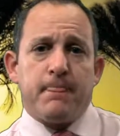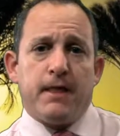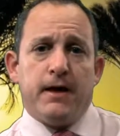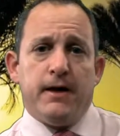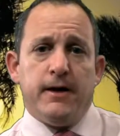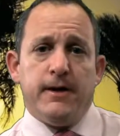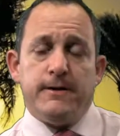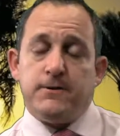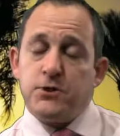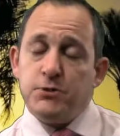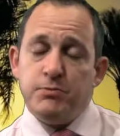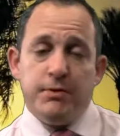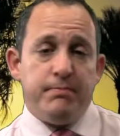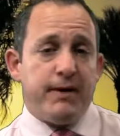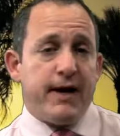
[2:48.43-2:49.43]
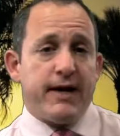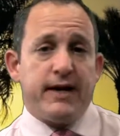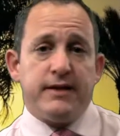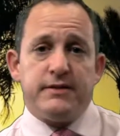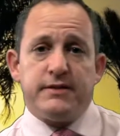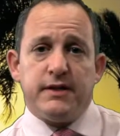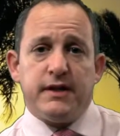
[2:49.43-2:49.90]
And should be back
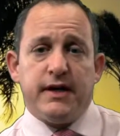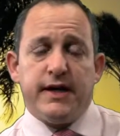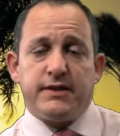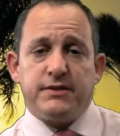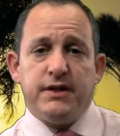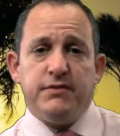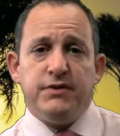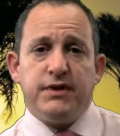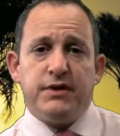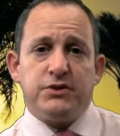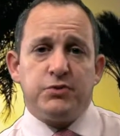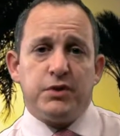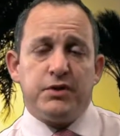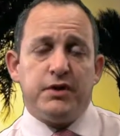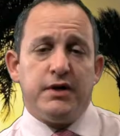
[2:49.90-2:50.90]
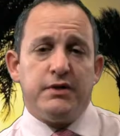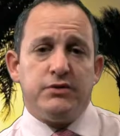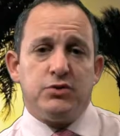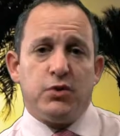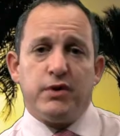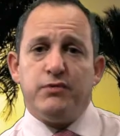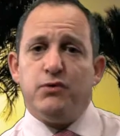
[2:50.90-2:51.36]
at activities within
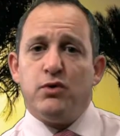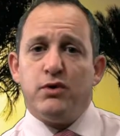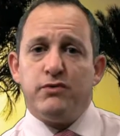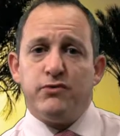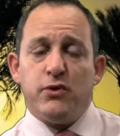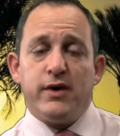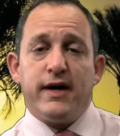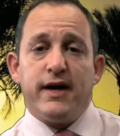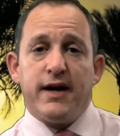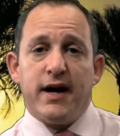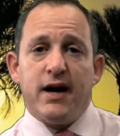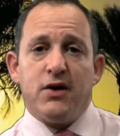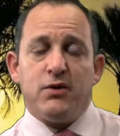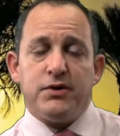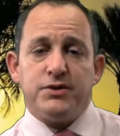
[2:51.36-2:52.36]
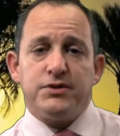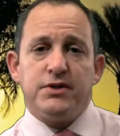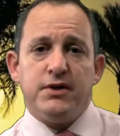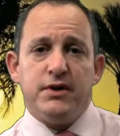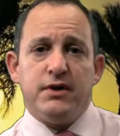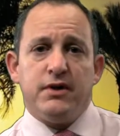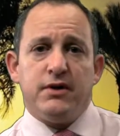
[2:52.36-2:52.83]
24 or 48 hours.
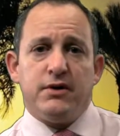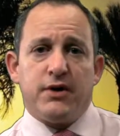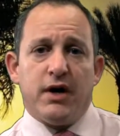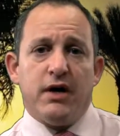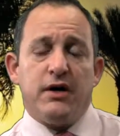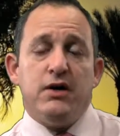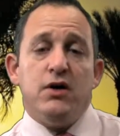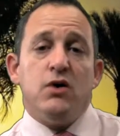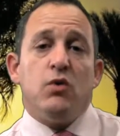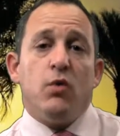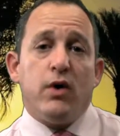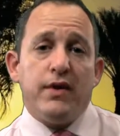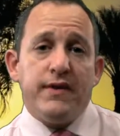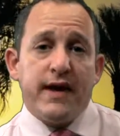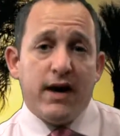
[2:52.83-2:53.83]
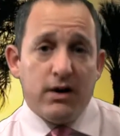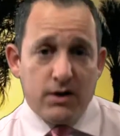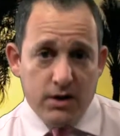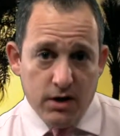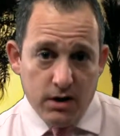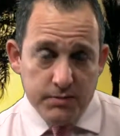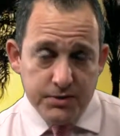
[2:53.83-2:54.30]
Okay, what are the
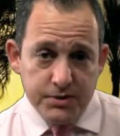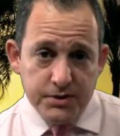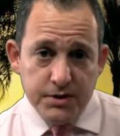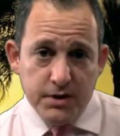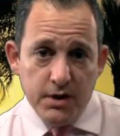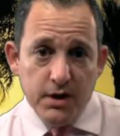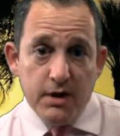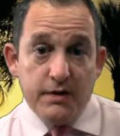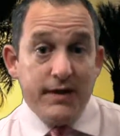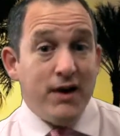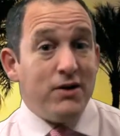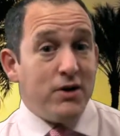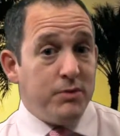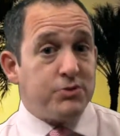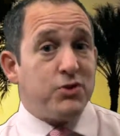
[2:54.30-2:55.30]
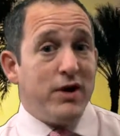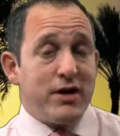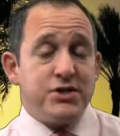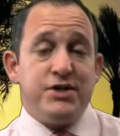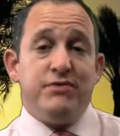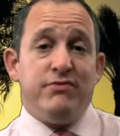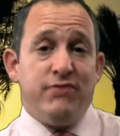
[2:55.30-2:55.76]
outcomes? The outcomes are
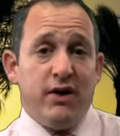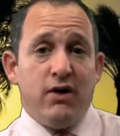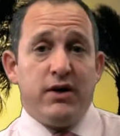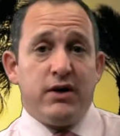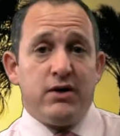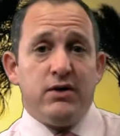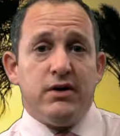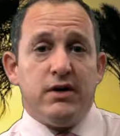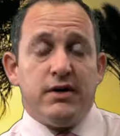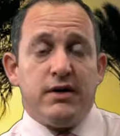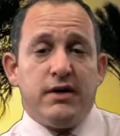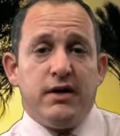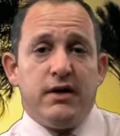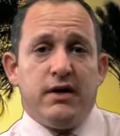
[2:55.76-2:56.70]
actually very good.